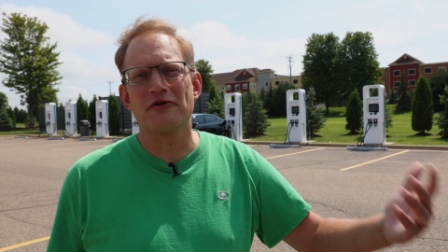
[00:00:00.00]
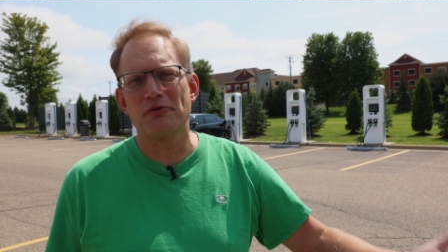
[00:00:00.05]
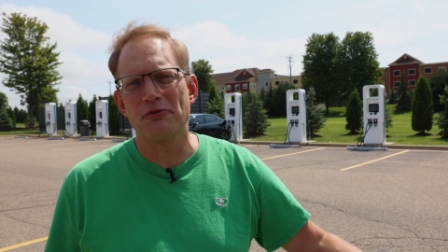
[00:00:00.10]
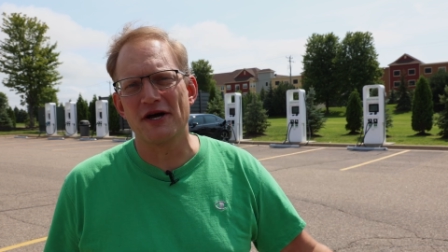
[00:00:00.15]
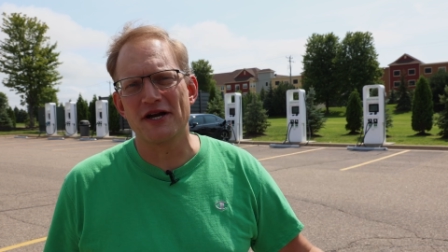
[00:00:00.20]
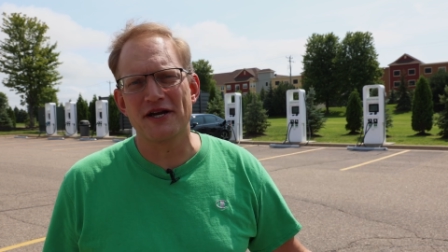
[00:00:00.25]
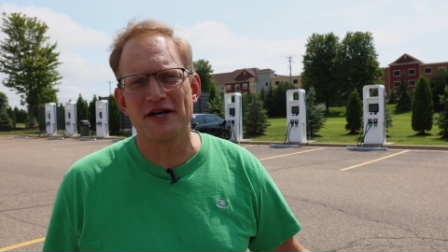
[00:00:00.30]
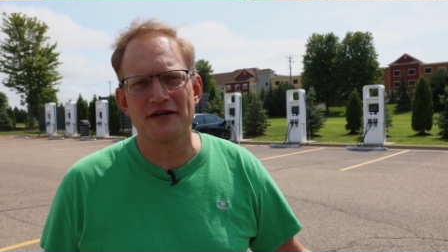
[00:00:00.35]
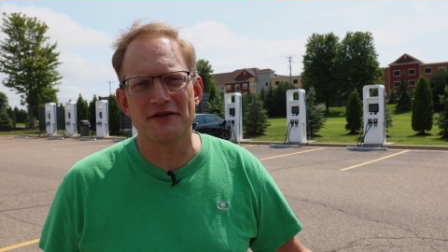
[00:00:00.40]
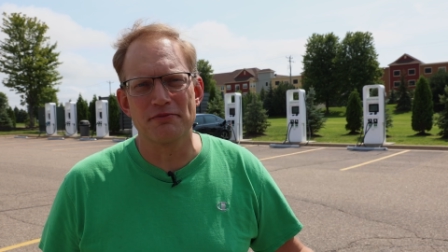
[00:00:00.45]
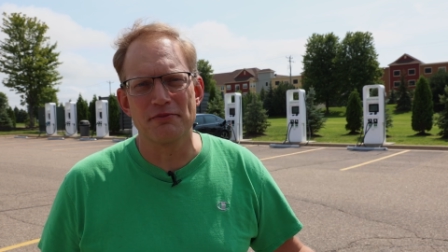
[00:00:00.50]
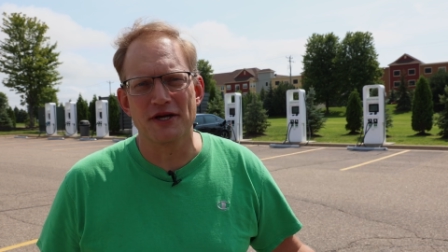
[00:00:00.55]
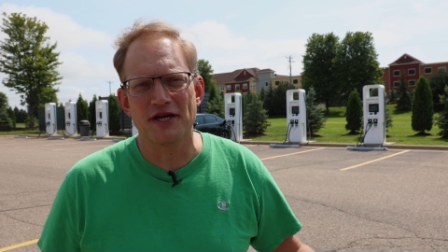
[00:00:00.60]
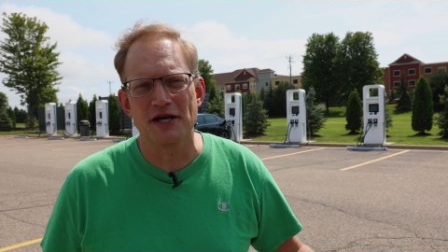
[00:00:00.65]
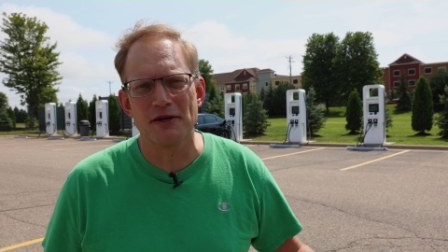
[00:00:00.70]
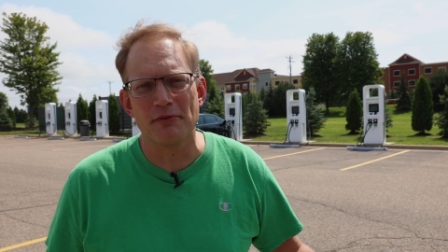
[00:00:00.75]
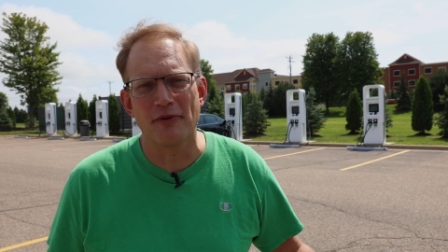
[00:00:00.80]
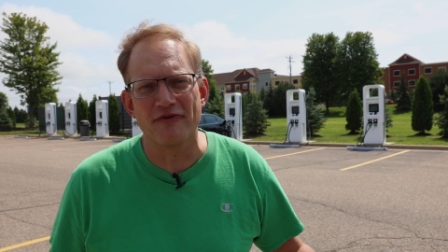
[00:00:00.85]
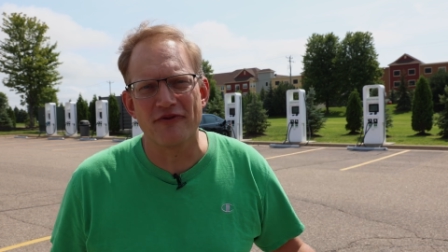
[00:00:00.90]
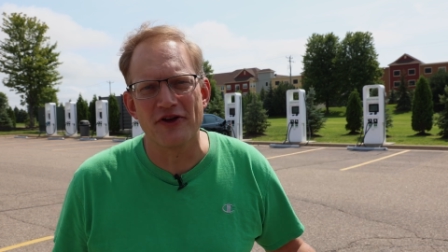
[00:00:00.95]
money to
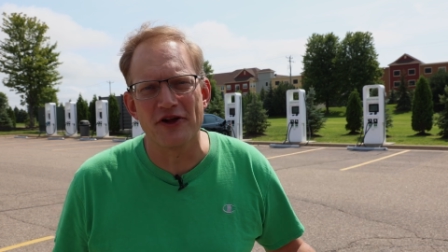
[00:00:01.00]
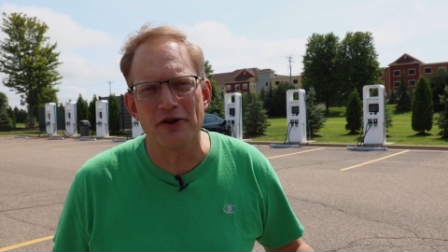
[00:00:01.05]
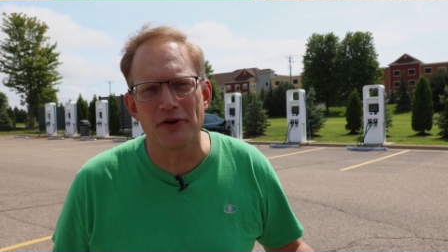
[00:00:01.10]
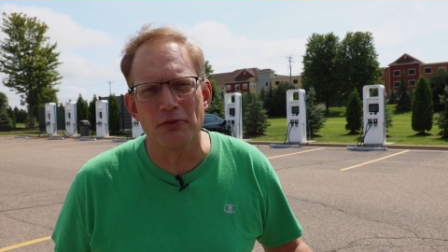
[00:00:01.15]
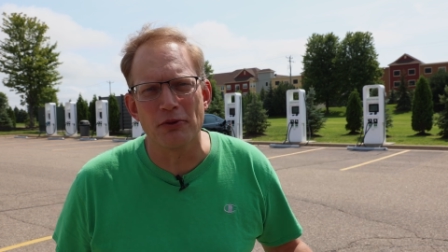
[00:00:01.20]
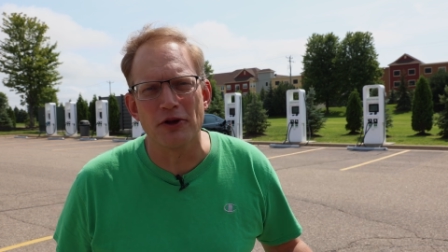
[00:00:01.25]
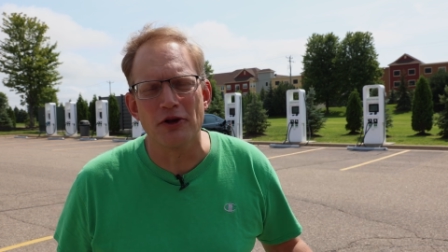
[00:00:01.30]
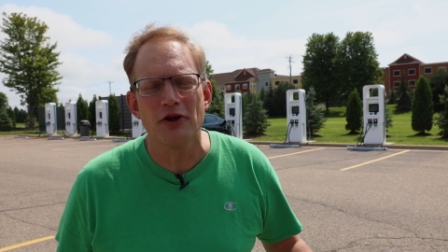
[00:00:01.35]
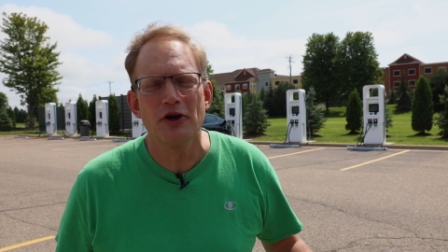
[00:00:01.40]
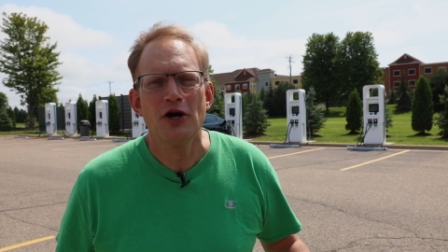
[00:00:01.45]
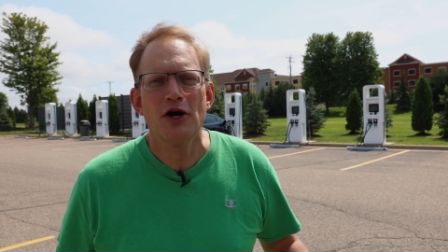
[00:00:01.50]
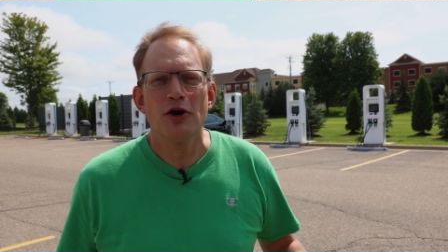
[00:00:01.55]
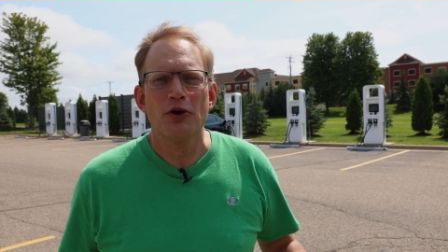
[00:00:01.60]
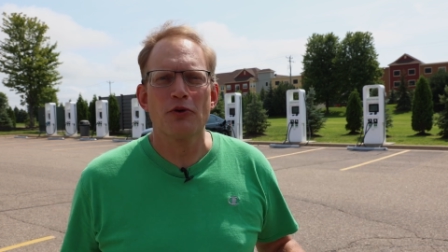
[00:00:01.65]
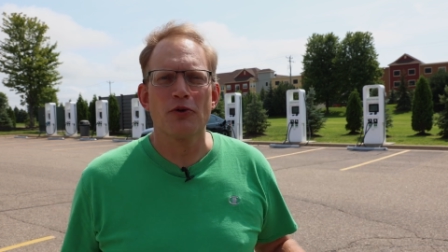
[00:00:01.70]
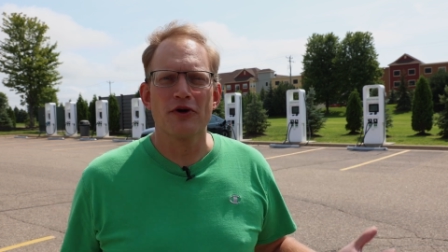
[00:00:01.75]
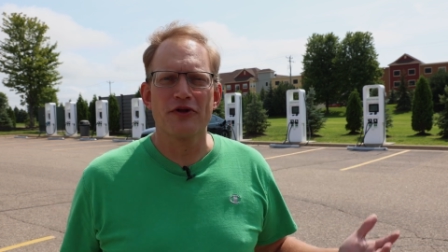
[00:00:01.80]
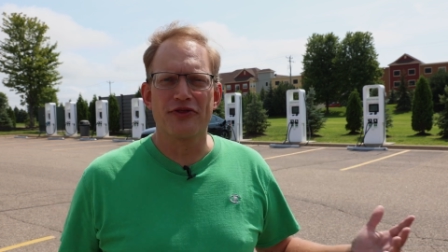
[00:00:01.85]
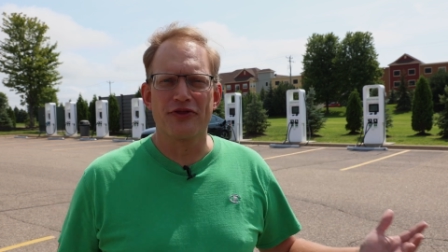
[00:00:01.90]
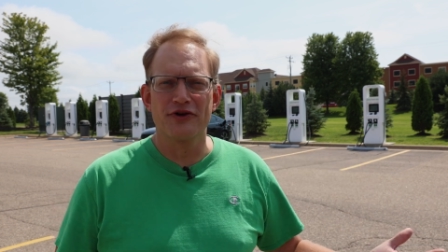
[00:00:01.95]
become available
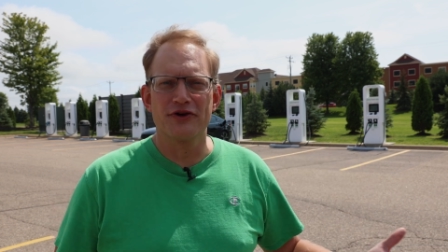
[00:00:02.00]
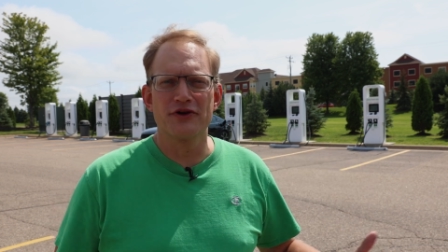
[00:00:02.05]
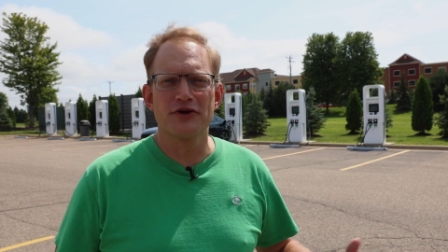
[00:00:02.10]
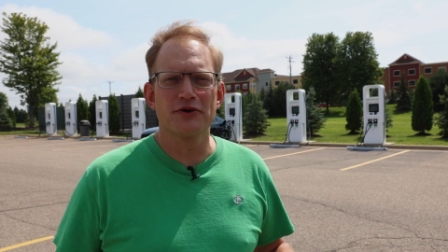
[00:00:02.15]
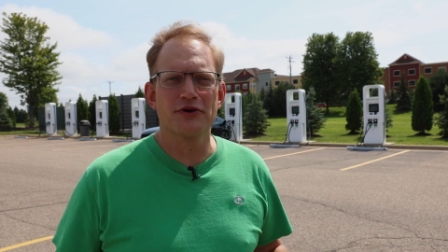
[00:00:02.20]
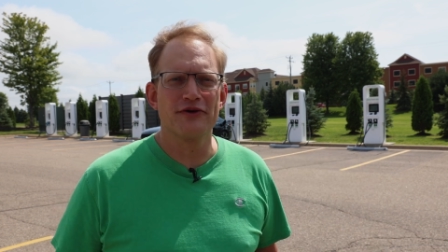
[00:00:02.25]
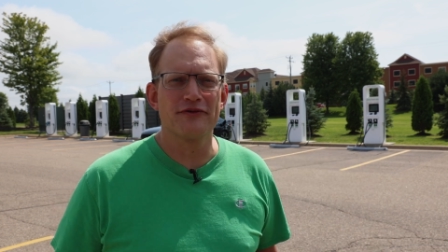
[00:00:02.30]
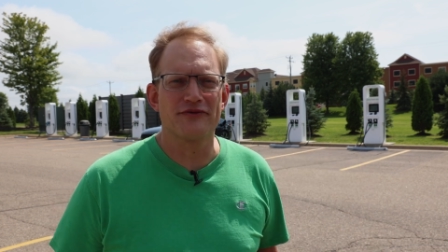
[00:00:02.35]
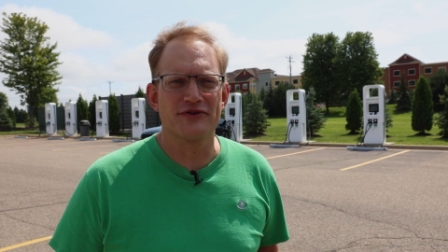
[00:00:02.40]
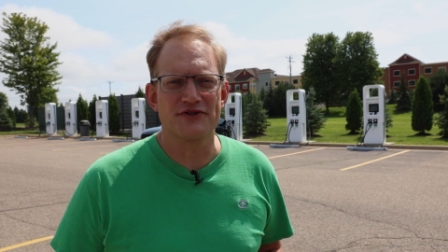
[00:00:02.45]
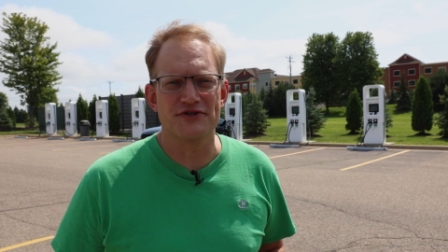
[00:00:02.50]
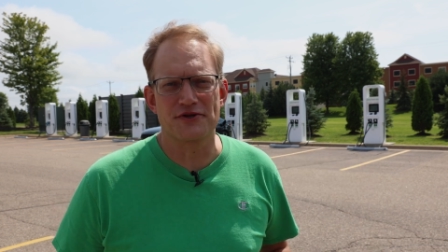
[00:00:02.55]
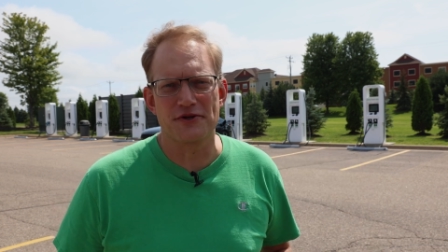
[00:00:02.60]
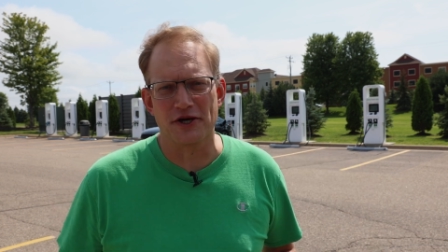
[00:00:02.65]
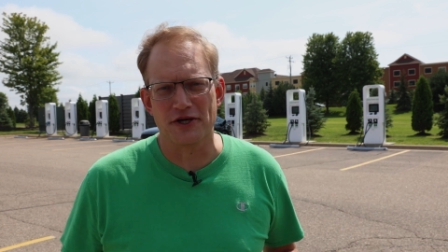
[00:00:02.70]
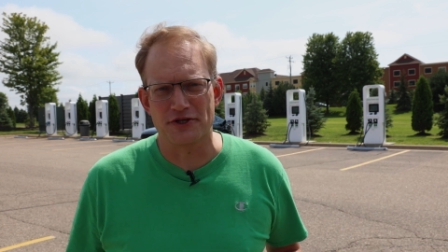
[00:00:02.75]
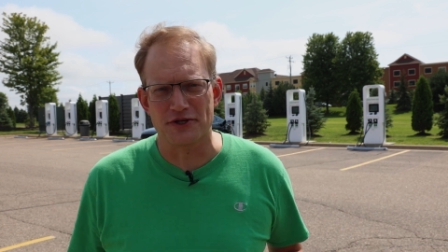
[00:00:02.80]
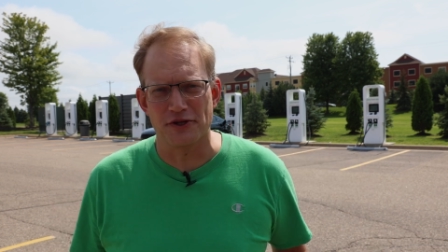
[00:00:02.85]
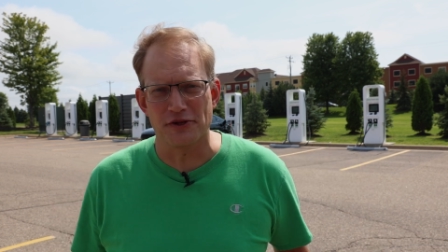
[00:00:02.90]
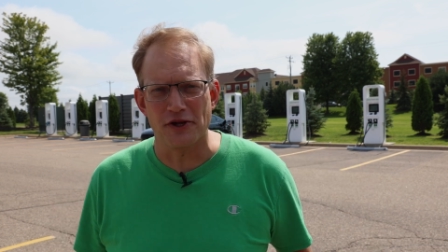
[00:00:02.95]
with the new
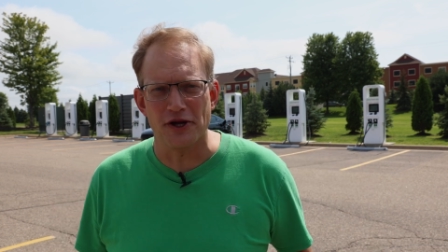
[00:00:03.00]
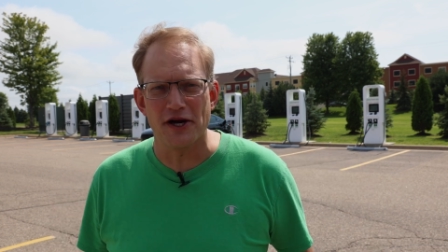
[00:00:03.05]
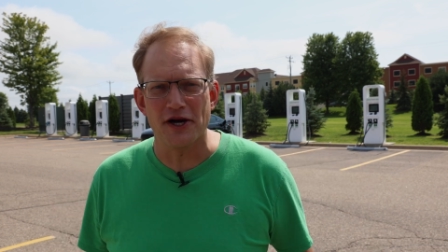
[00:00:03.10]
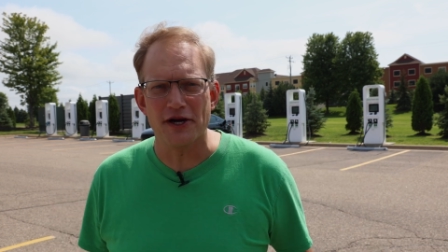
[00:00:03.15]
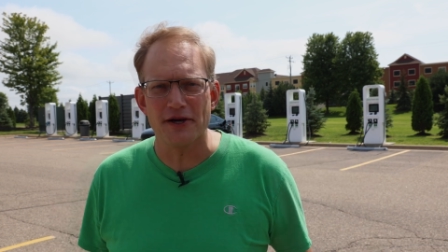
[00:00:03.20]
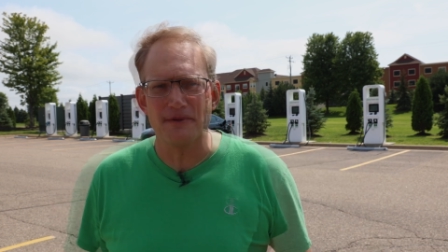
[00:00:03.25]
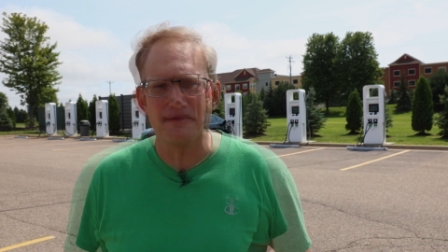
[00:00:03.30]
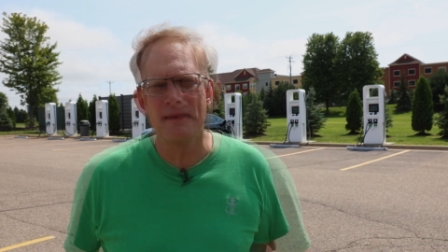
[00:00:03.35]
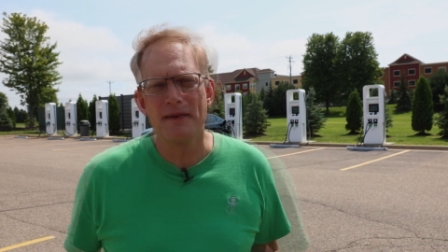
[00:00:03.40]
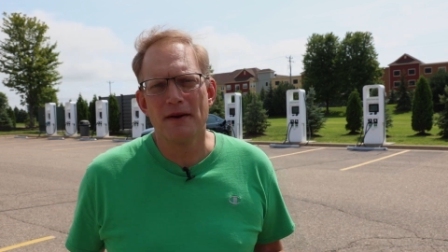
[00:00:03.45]
infrastructure law.